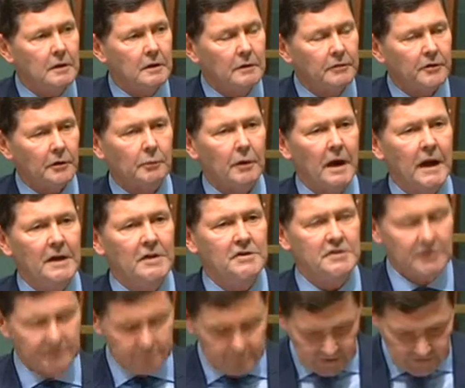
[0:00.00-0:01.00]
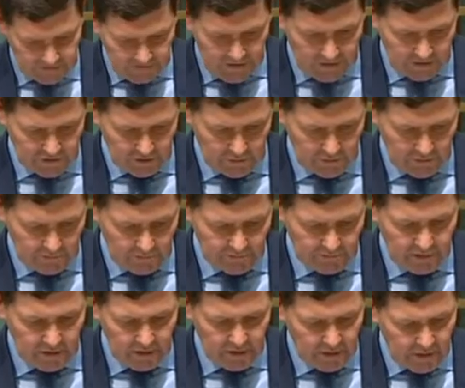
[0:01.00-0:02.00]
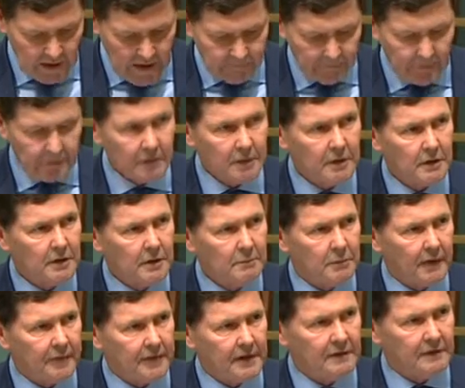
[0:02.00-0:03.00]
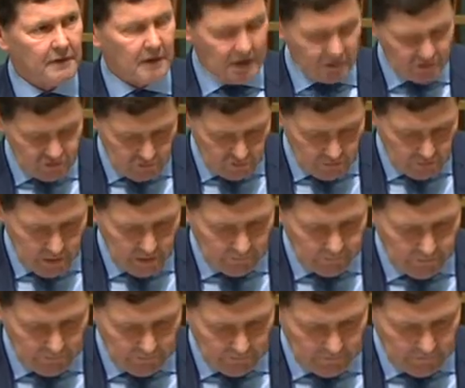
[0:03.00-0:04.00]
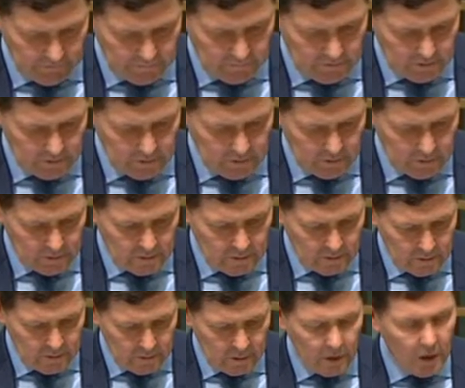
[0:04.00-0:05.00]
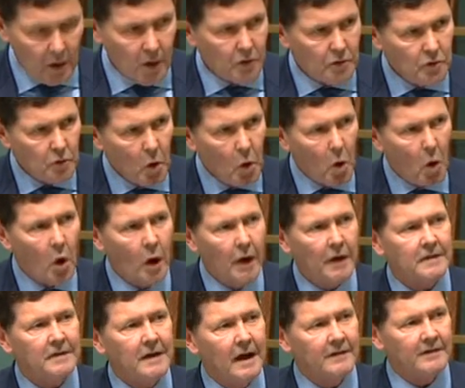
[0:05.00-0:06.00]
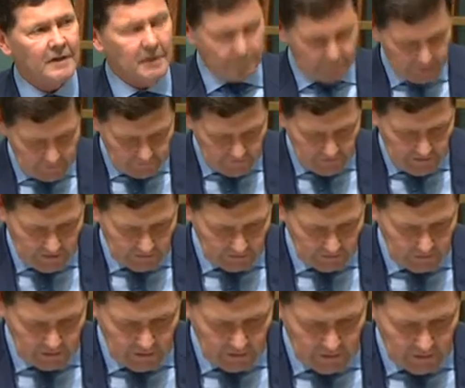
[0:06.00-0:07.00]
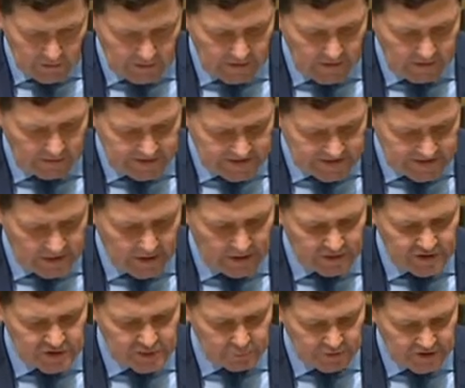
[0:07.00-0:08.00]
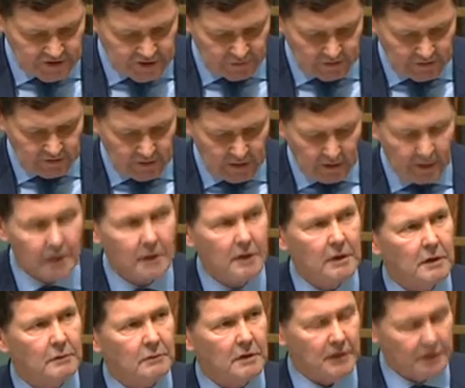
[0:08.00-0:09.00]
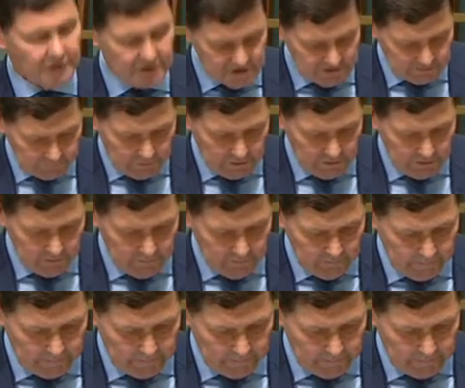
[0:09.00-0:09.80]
the range of protections covered by the International Covenant. Nor does it protect against states restricting religious freedom.